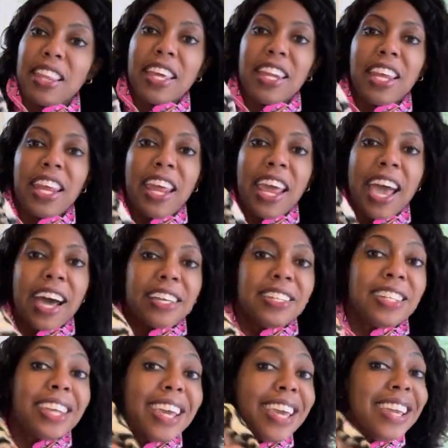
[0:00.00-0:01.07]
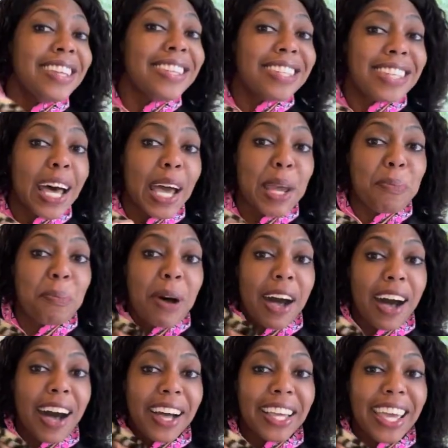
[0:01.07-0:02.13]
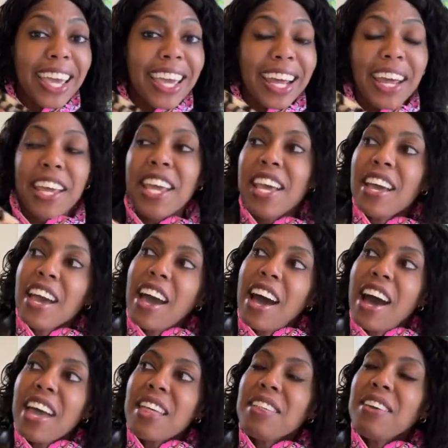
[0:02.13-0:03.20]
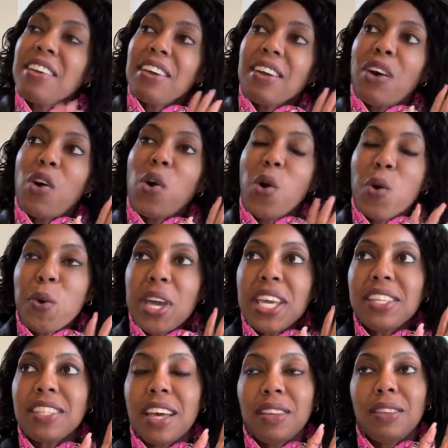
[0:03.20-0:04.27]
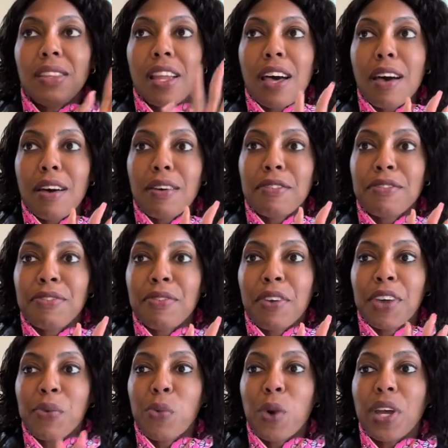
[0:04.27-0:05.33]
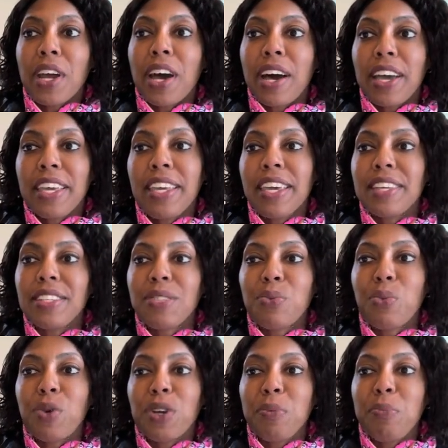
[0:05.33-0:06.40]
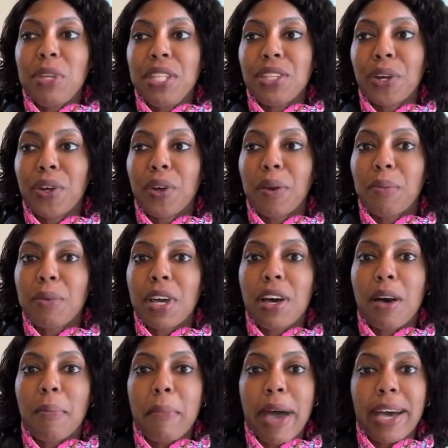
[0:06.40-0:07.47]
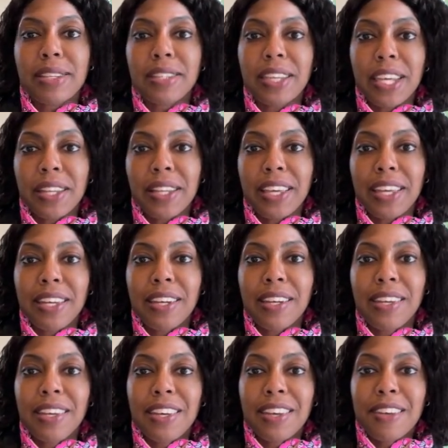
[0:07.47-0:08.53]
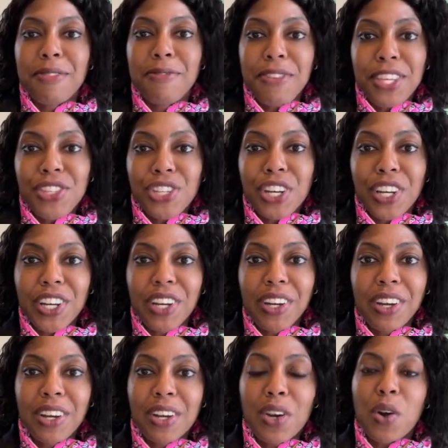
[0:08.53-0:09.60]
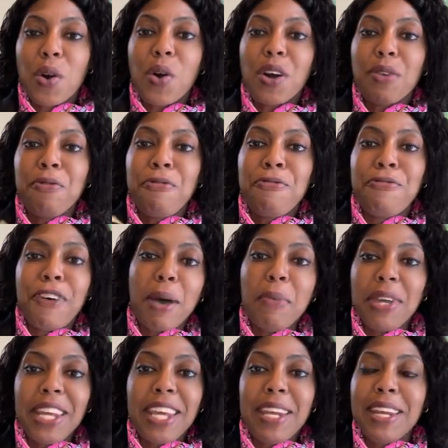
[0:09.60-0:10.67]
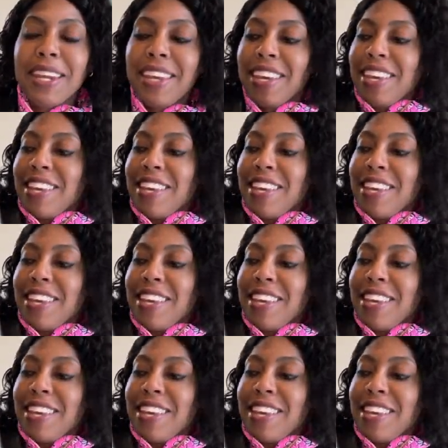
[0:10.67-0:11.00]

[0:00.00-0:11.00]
and then it has an inside pocket. I always love what I guess would be termed a masculine feature on feminine